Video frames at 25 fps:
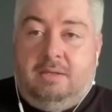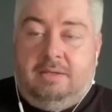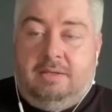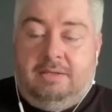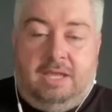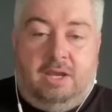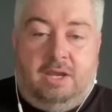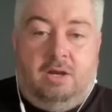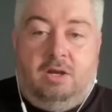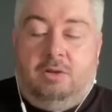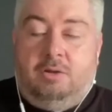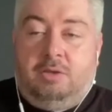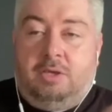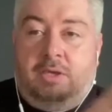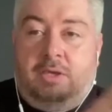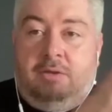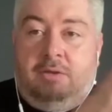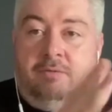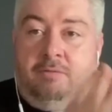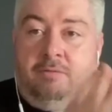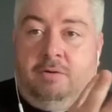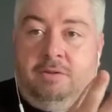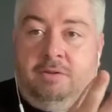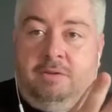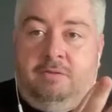they're looking
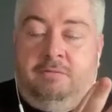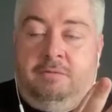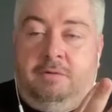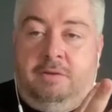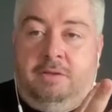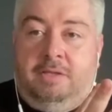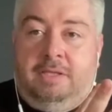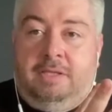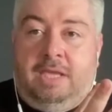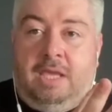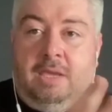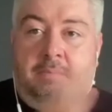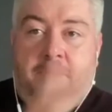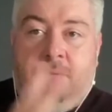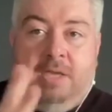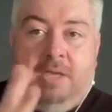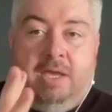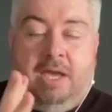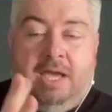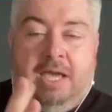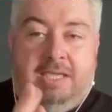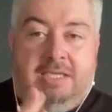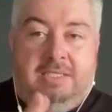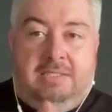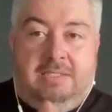for different
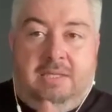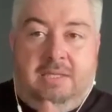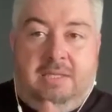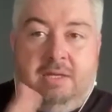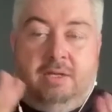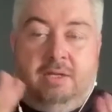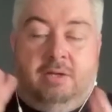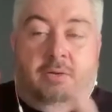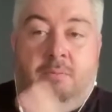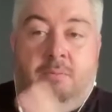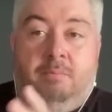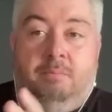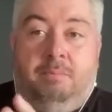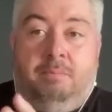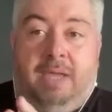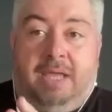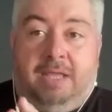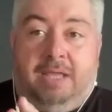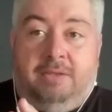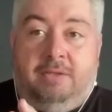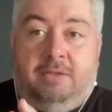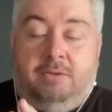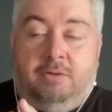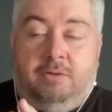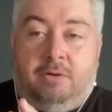KPIs than a
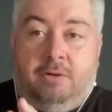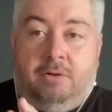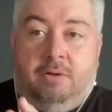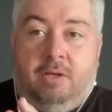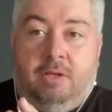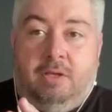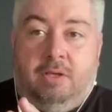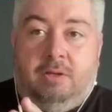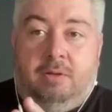competitor.